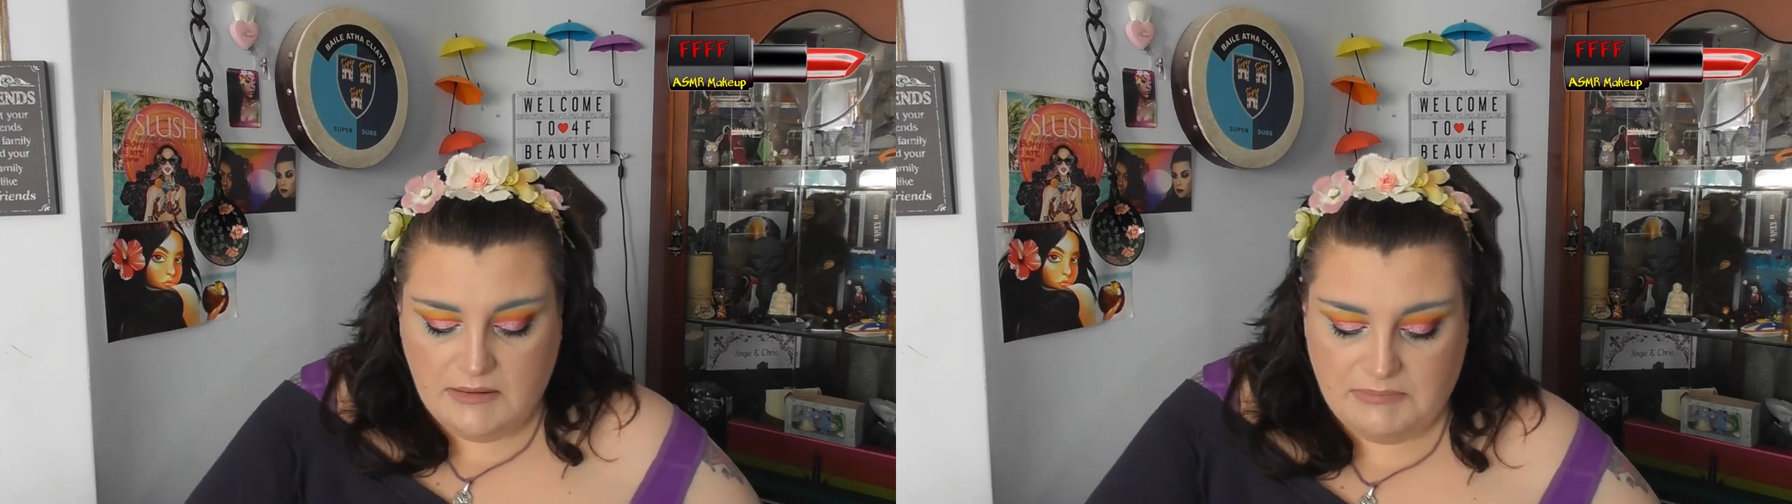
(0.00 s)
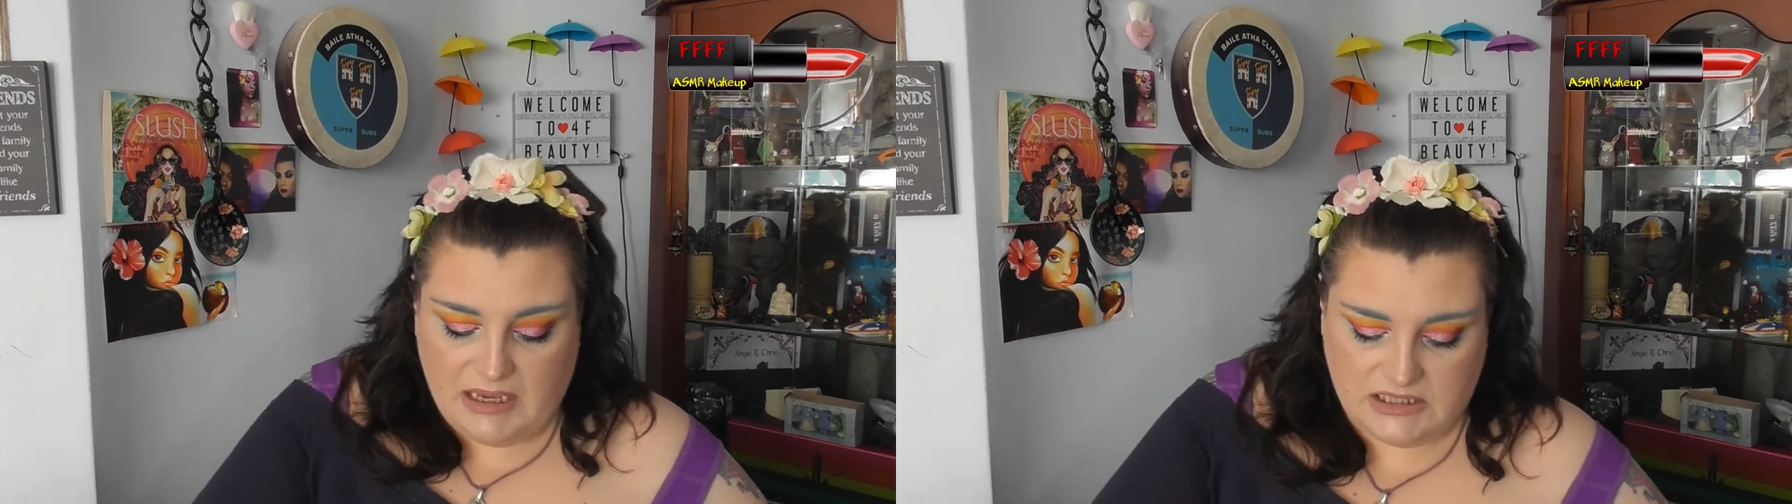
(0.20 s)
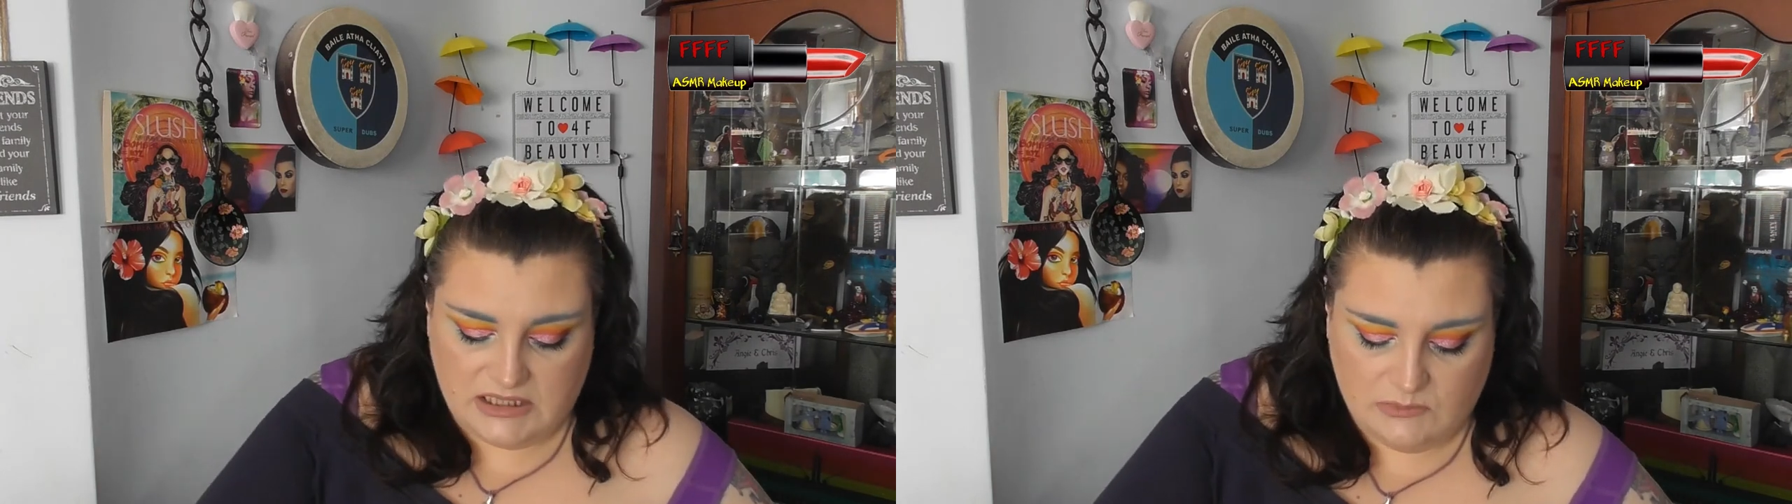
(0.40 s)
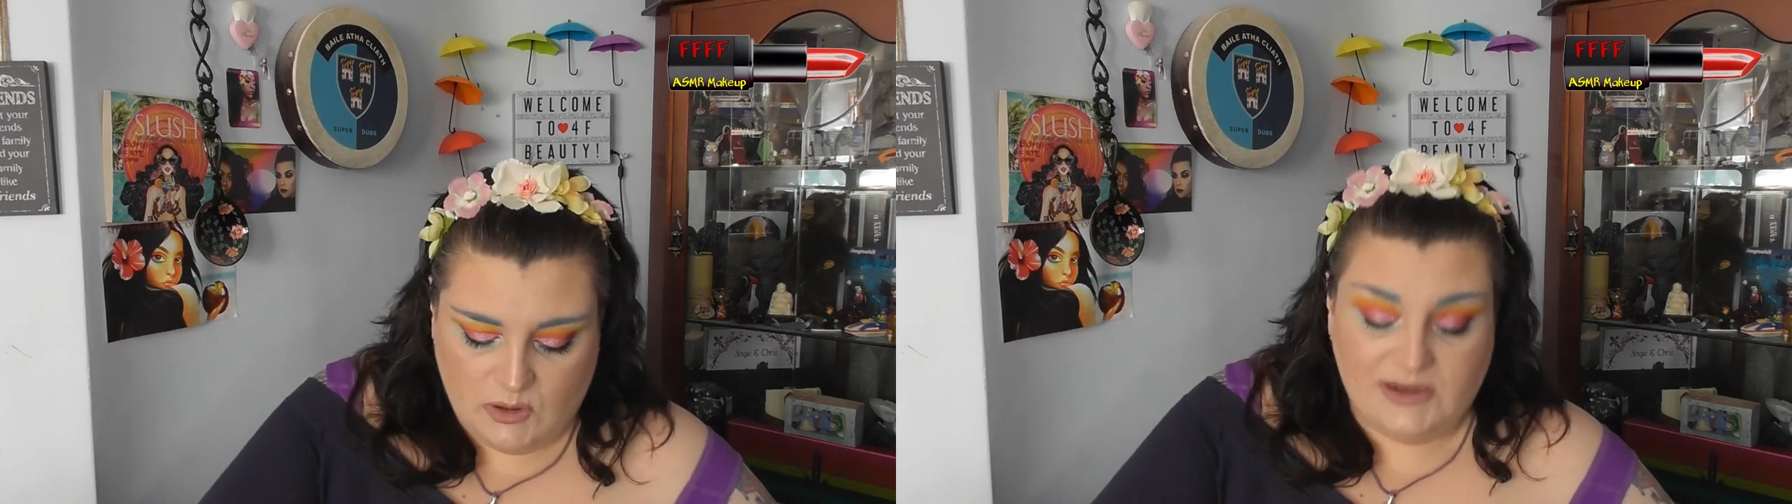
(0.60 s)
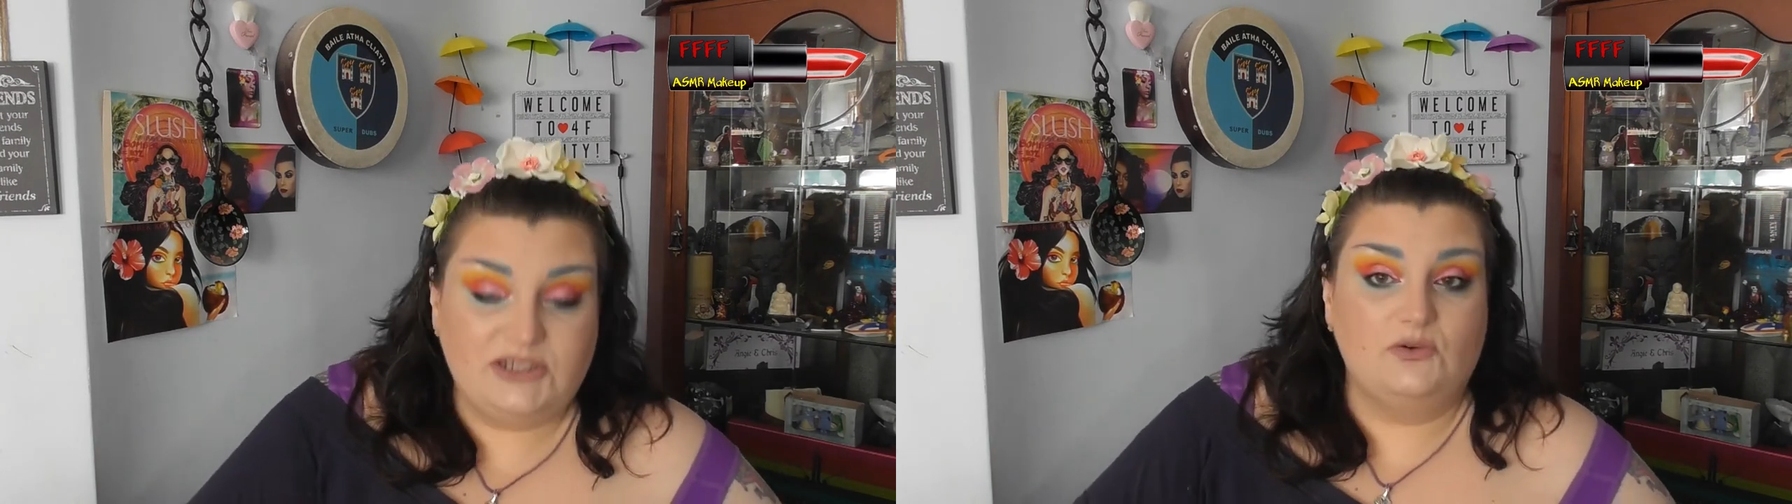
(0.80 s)
But
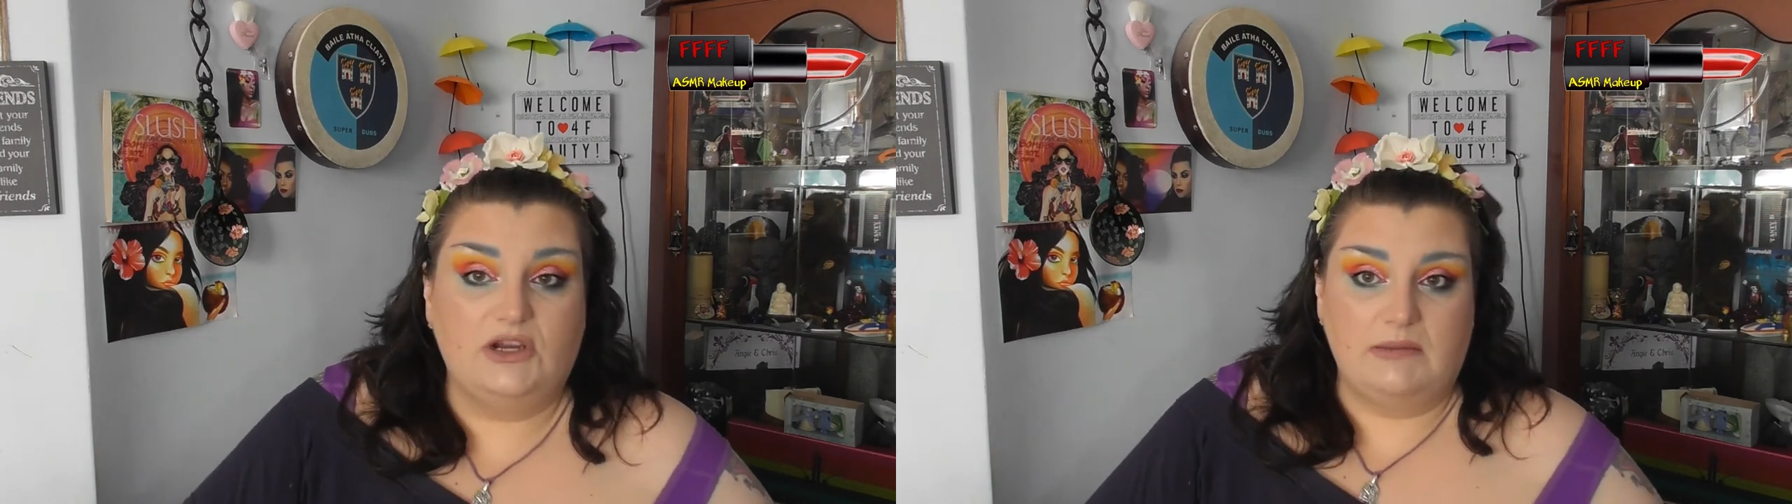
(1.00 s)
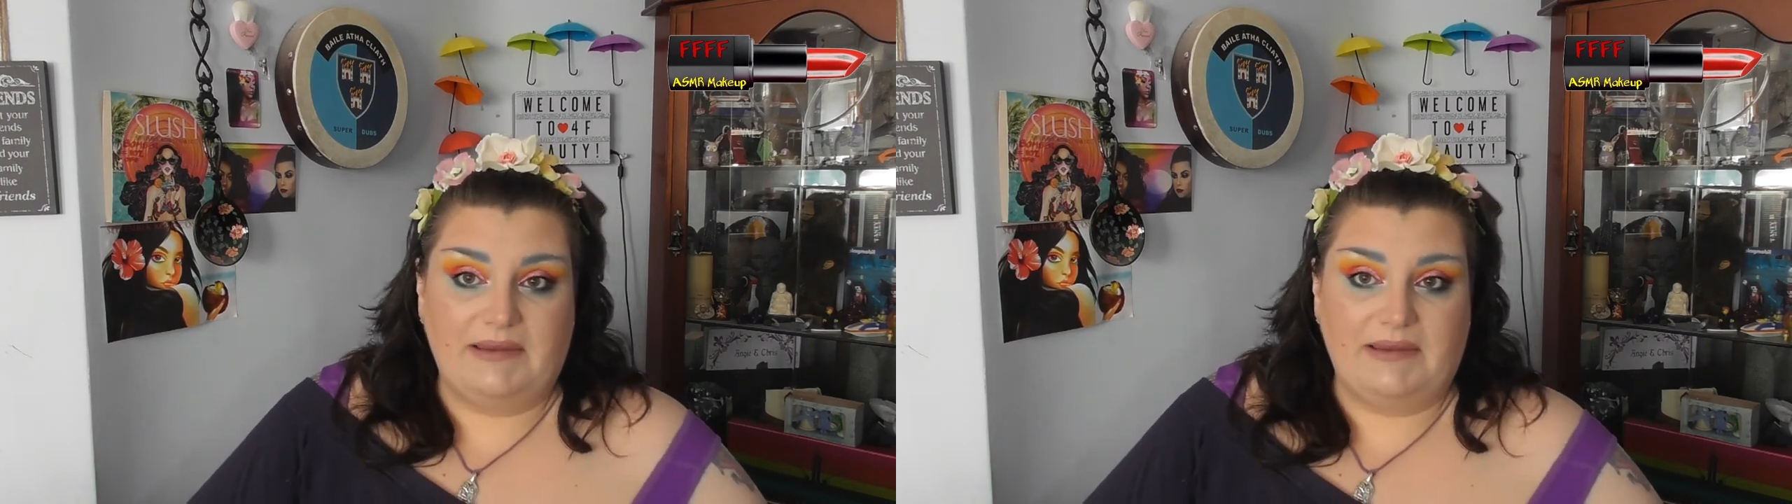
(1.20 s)
what we're talking